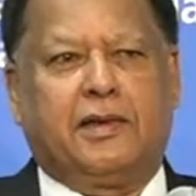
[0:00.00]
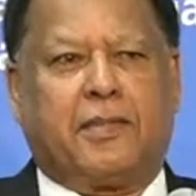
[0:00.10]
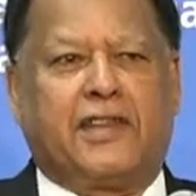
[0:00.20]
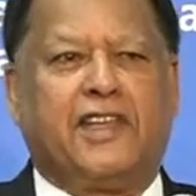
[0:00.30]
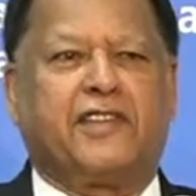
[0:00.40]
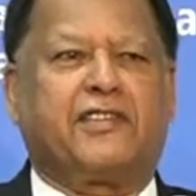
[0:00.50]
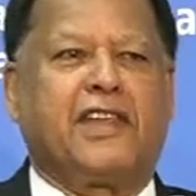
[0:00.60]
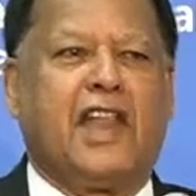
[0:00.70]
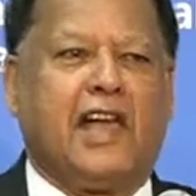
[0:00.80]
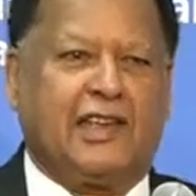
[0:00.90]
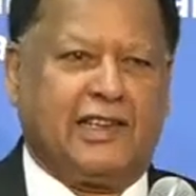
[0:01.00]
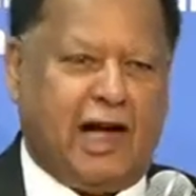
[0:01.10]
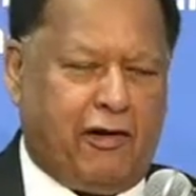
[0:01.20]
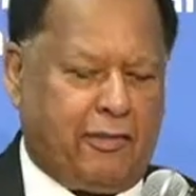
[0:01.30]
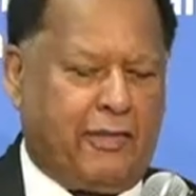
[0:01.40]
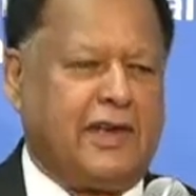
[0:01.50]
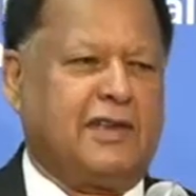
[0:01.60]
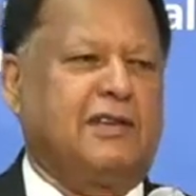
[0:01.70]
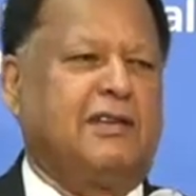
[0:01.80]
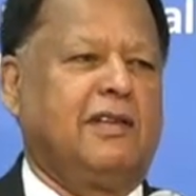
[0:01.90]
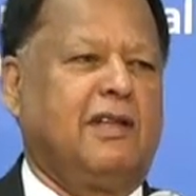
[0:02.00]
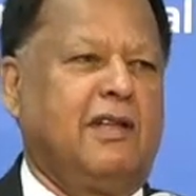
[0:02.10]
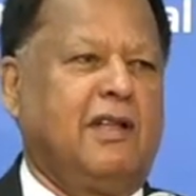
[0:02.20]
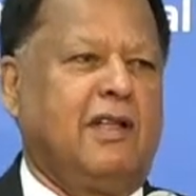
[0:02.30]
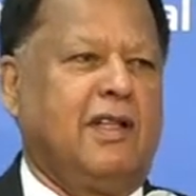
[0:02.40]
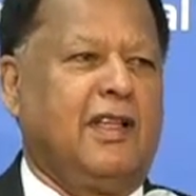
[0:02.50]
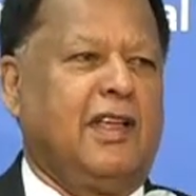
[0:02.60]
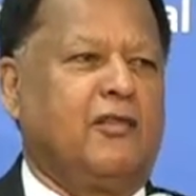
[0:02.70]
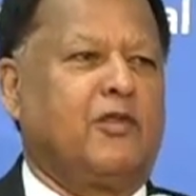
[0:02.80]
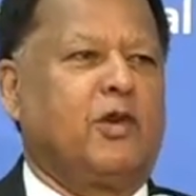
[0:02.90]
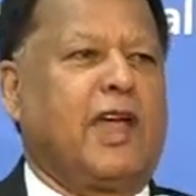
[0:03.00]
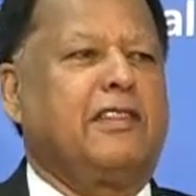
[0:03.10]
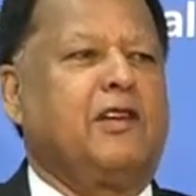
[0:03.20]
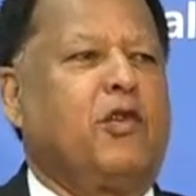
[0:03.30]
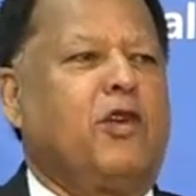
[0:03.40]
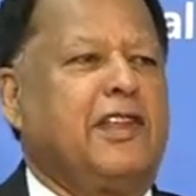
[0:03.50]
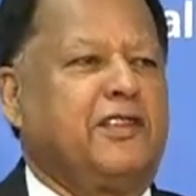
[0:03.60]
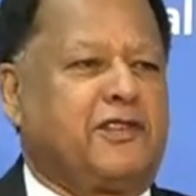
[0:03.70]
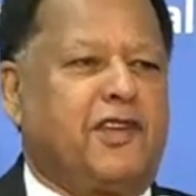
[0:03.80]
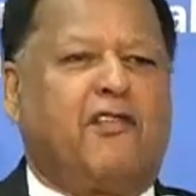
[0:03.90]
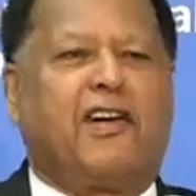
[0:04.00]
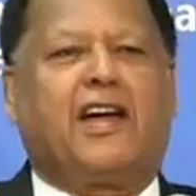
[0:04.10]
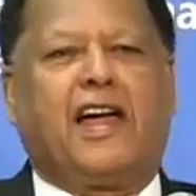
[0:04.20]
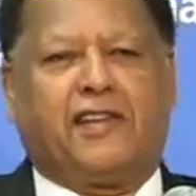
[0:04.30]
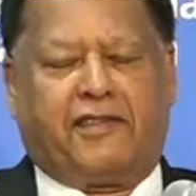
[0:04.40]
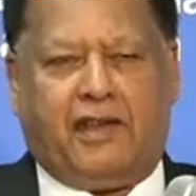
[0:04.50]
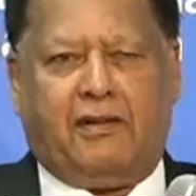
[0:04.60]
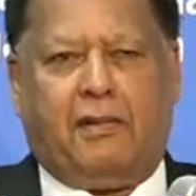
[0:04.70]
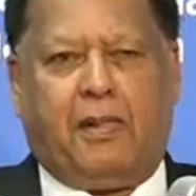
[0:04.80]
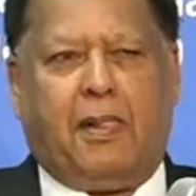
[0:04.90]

The present Sri Lankan government, if you look at the whole history of our country,